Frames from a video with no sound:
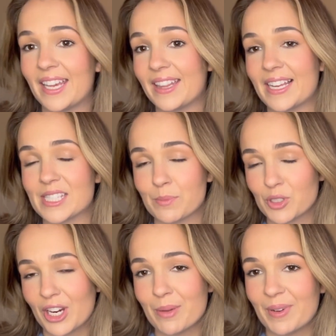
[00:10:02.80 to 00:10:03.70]
hit that
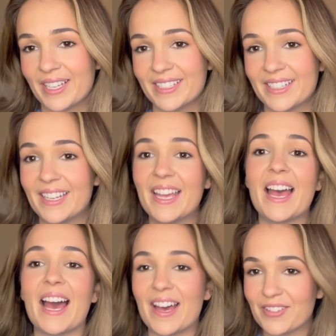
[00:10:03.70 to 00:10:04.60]
subscribe button.
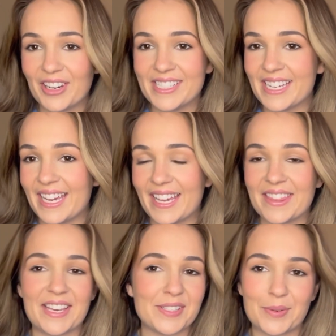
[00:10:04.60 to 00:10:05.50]
Have a great day.
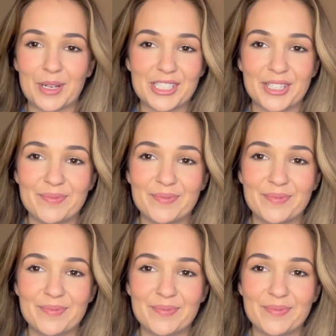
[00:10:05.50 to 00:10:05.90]
Thanks for watching.